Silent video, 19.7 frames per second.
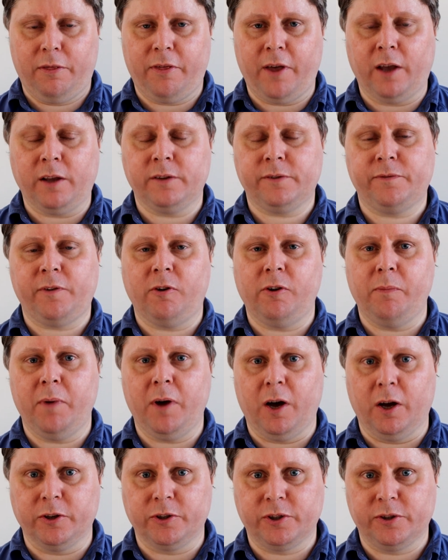Thanks very
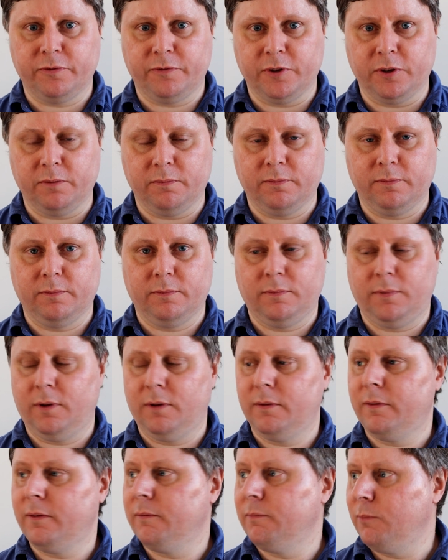much for...
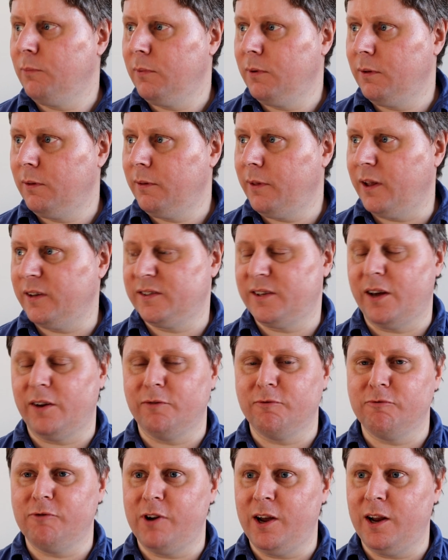That
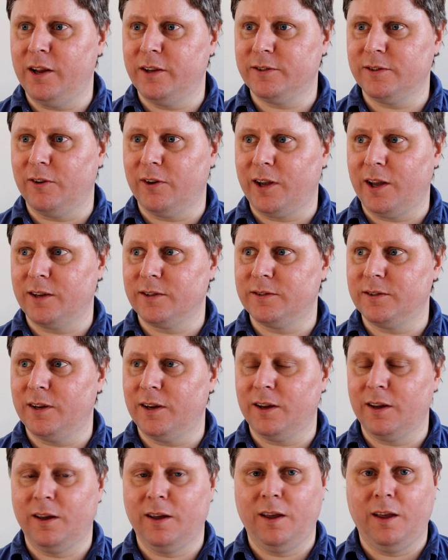sounded really
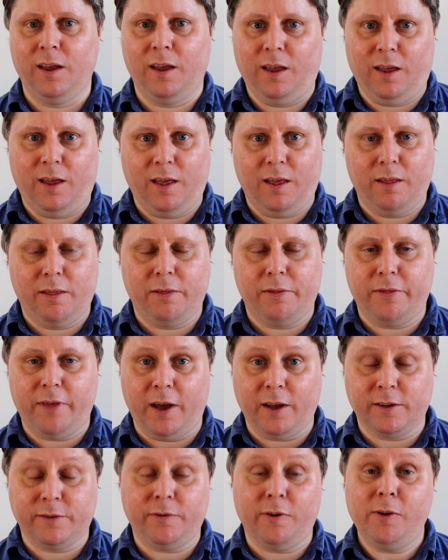sarcastic.
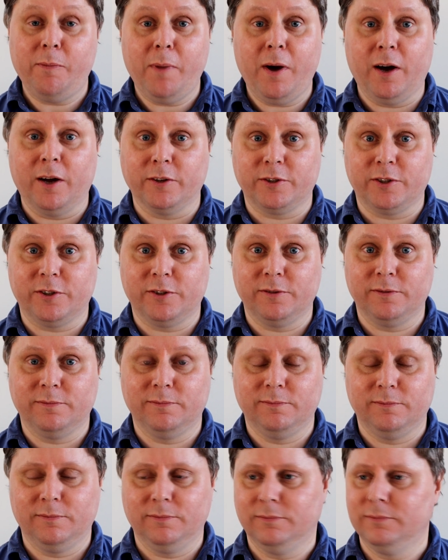Thanks very much.
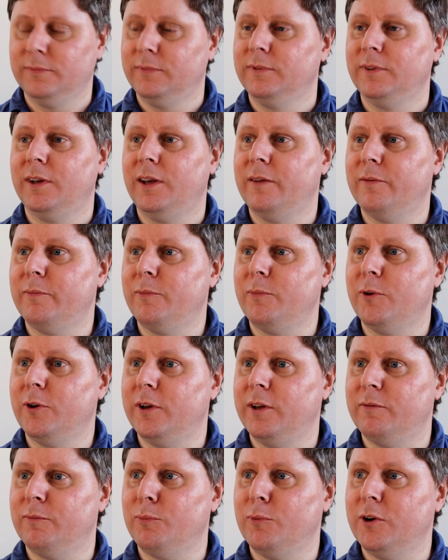Even
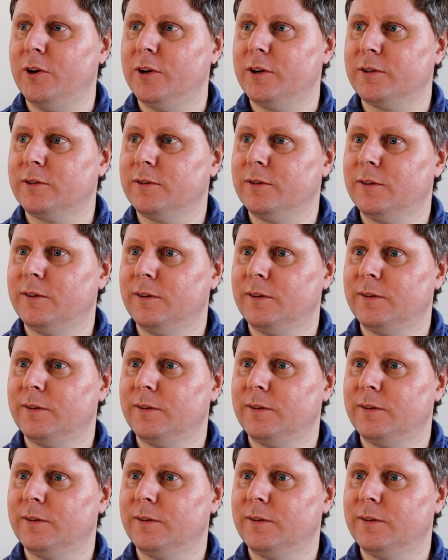worse.